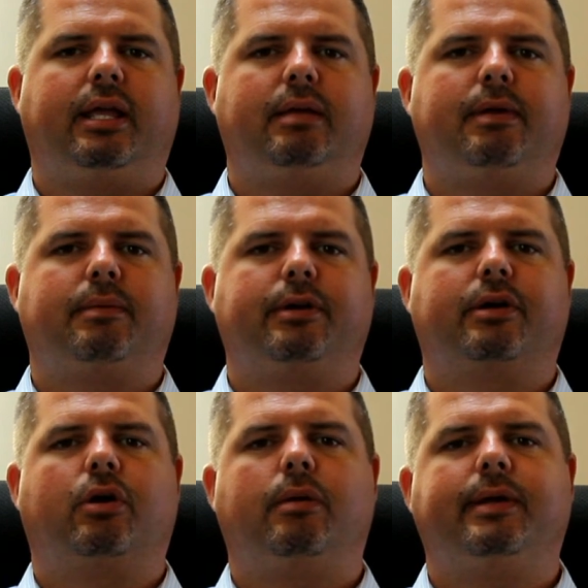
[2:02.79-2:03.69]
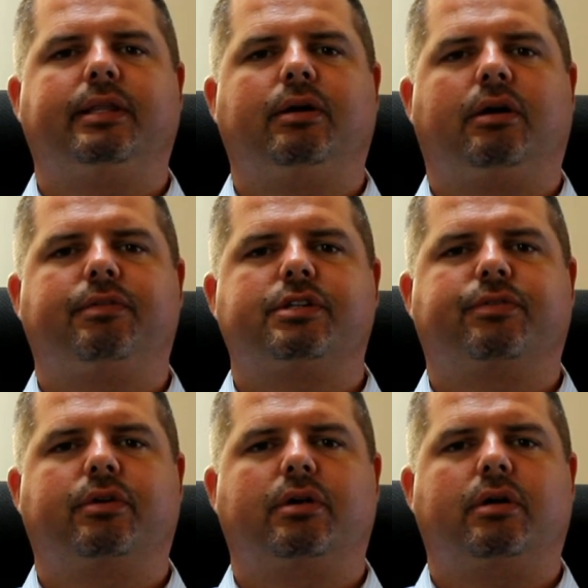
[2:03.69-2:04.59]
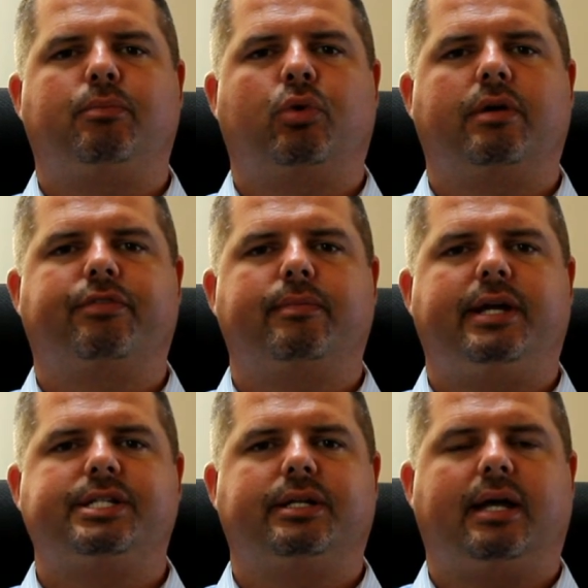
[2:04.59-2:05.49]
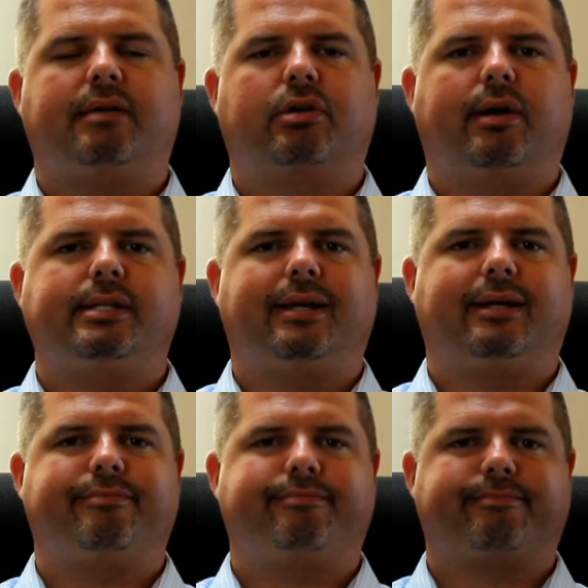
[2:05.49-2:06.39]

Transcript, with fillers: to email me or call me at the office for more information. Have a great day.